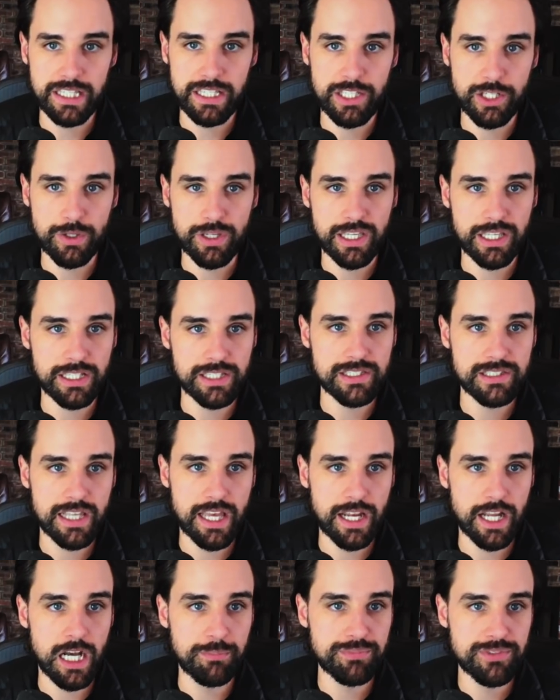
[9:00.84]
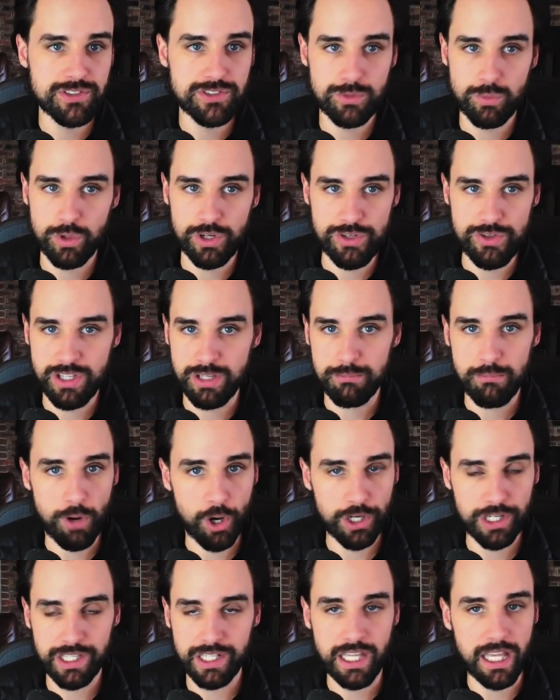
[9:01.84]
you know, get it set up to where you can
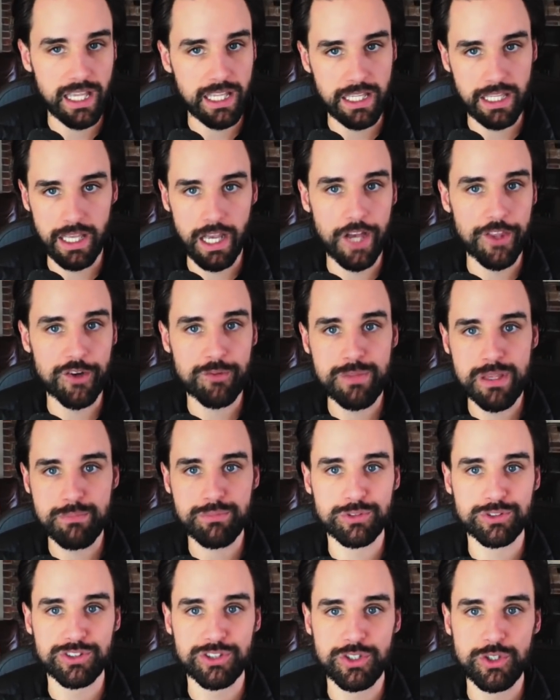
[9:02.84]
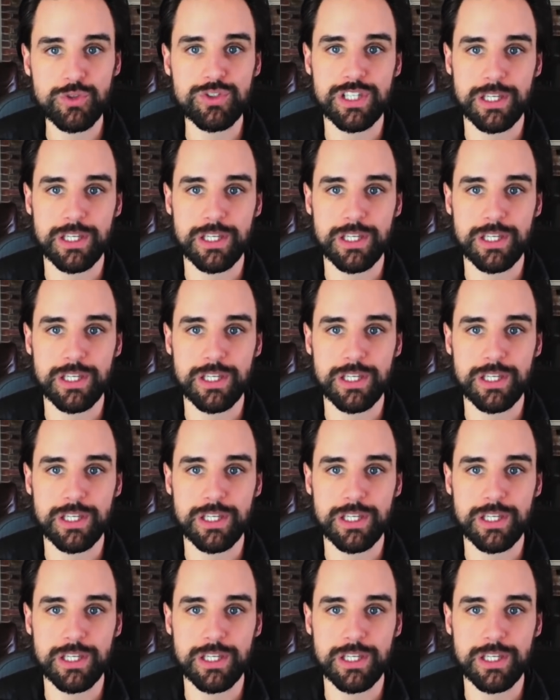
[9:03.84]
market it and get other people to use